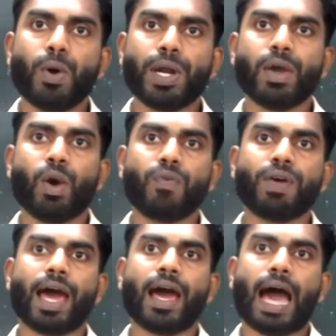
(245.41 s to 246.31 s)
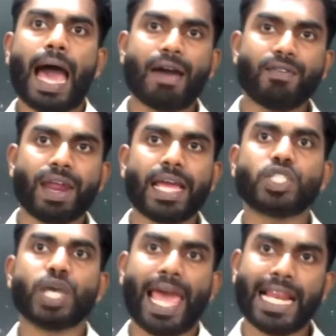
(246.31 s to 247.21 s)
body of an
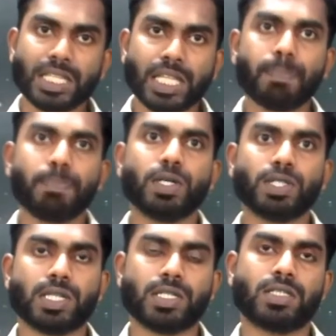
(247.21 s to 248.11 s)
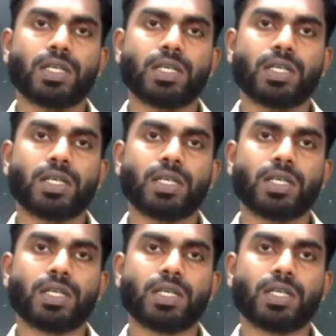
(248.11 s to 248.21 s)
average healthy person